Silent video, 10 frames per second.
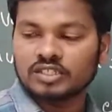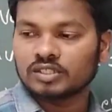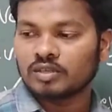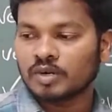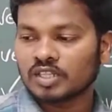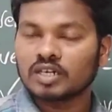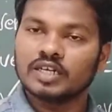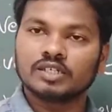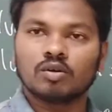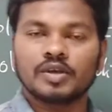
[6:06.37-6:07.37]
This is about the
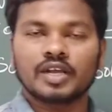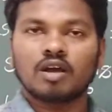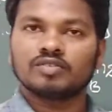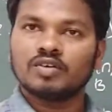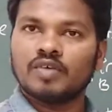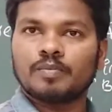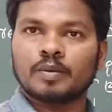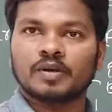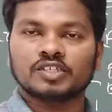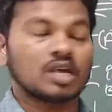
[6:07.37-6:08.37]
relative lowering of the
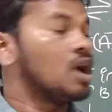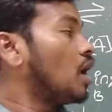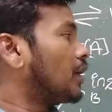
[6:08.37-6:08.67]
vapor pressure.